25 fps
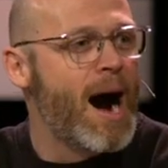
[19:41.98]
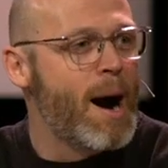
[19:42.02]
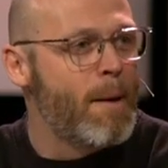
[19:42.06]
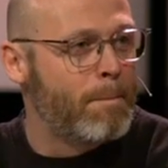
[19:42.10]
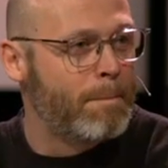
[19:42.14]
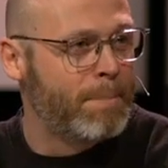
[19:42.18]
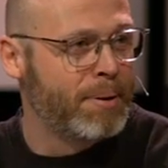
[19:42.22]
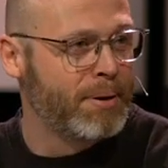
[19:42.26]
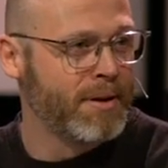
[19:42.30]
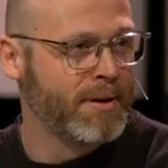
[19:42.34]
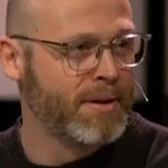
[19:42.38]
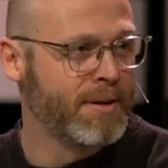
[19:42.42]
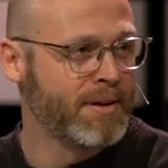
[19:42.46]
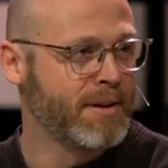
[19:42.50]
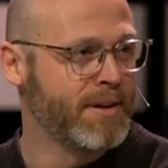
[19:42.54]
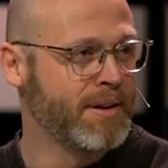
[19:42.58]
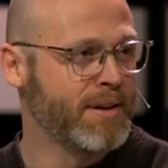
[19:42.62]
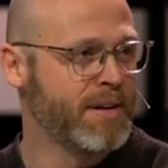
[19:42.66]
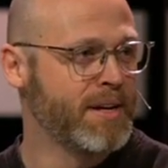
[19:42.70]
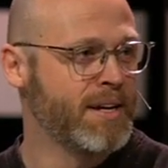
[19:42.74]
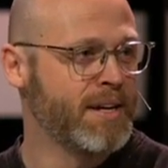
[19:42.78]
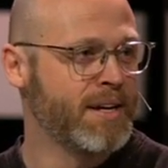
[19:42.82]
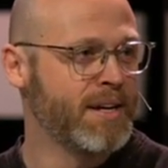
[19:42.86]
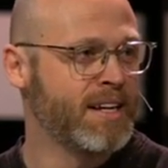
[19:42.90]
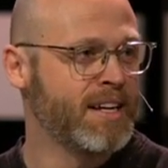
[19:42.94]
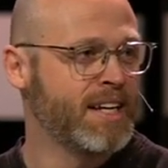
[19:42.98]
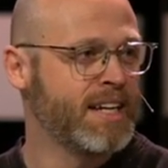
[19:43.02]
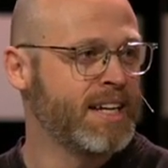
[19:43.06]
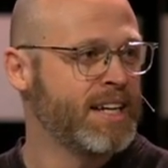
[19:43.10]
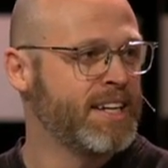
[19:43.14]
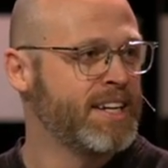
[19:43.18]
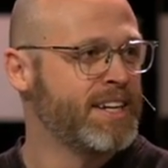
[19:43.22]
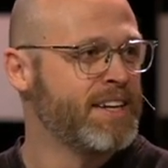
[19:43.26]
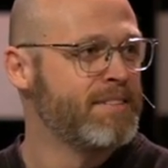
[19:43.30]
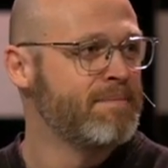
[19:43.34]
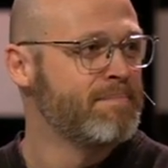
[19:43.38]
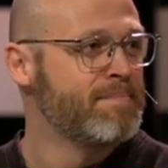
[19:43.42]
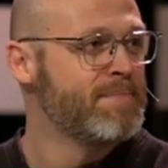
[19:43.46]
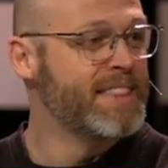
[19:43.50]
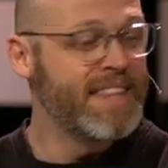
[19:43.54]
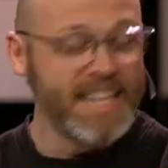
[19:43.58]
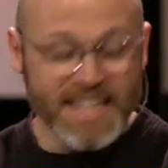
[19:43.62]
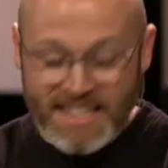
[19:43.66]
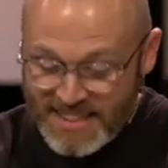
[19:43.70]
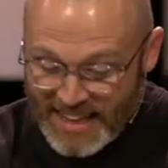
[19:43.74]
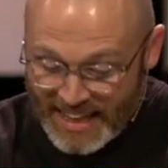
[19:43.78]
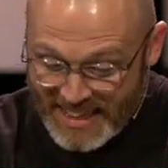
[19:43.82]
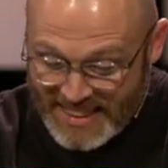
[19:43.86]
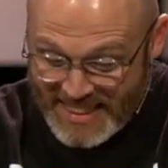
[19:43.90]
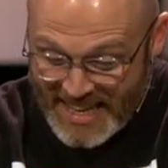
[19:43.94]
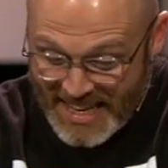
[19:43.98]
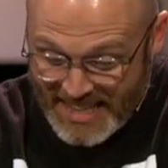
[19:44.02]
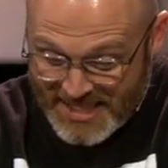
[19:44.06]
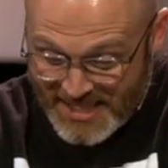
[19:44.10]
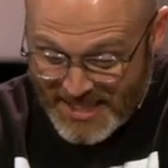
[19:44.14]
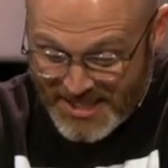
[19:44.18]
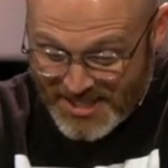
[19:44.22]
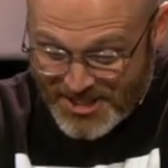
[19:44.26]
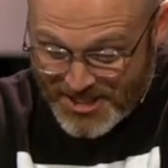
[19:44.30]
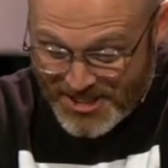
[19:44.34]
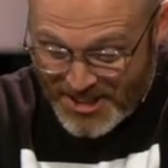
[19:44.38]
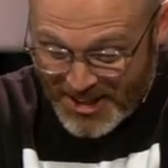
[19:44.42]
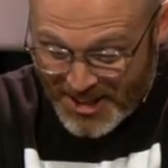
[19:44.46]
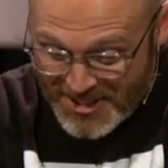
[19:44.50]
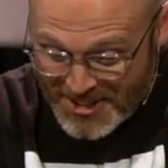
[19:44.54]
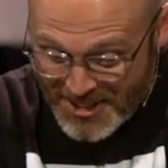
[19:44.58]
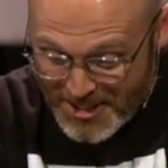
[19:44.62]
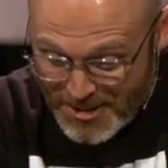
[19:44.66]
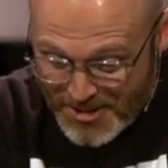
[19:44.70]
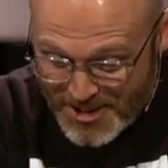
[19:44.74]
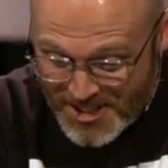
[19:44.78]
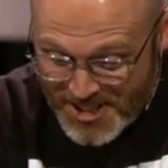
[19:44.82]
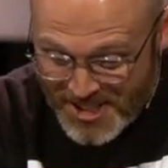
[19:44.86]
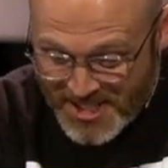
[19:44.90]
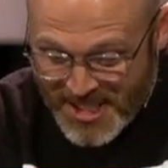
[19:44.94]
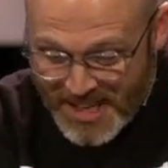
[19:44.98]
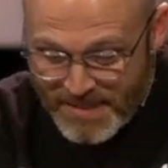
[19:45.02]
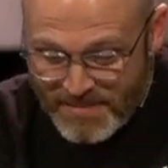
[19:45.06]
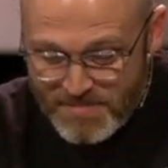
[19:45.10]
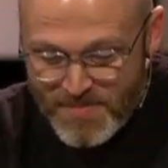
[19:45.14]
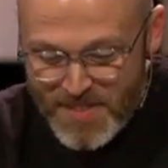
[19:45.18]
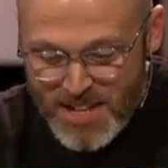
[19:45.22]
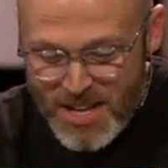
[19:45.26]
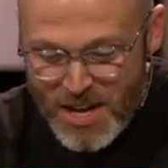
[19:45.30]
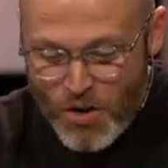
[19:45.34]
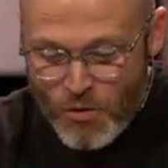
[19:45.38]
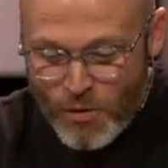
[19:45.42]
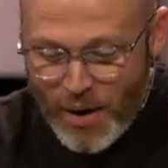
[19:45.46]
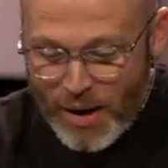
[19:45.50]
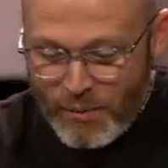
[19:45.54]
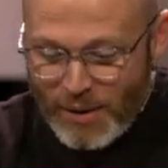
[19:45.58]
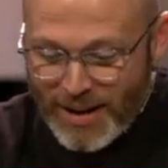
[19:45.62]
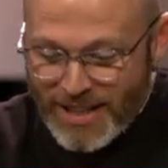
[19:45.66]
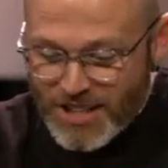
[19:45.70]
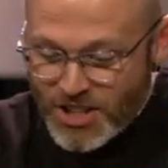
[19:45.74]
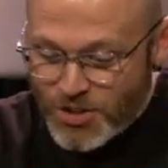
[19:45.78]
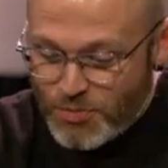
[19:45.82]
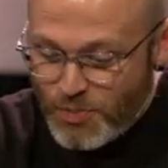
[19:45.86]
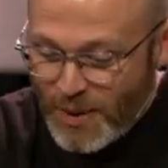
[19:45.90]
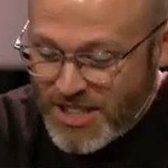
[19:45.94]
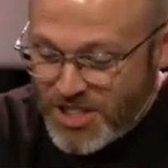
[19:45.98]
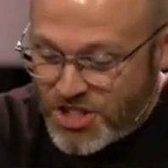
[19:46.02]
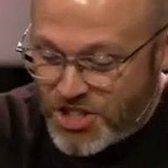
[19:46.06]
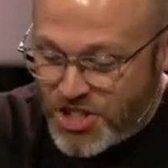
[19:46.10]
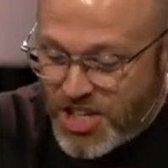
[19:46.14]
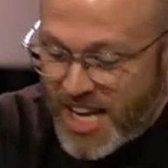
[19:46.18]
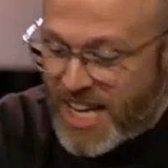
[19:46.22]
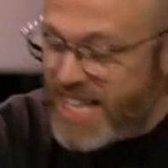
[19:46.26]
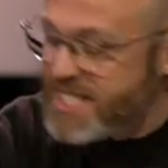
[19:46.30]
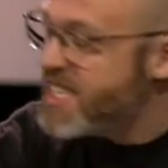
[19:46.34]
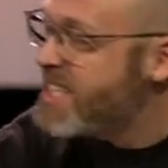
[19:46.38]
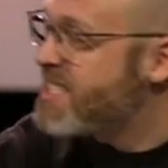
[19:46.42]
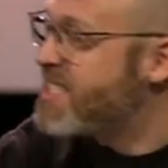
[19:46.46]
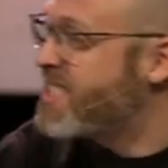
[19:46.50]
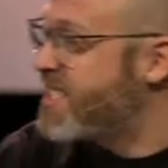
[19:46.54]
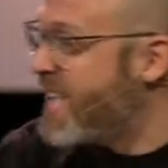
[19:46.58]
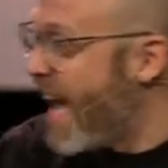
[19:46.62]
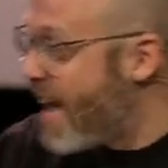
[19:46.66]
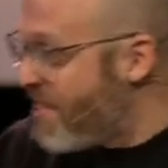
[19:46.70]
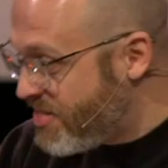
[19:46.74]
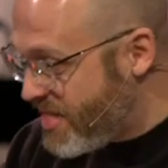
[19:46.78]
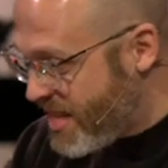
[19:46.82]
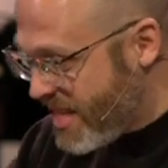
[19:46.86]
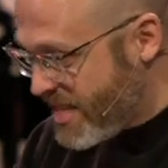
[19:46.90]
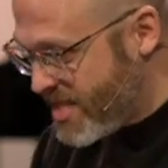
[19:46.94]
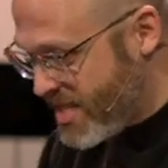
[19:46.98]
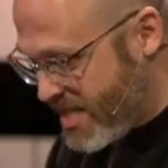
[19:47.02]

up." This is good news. You see, when Jesus said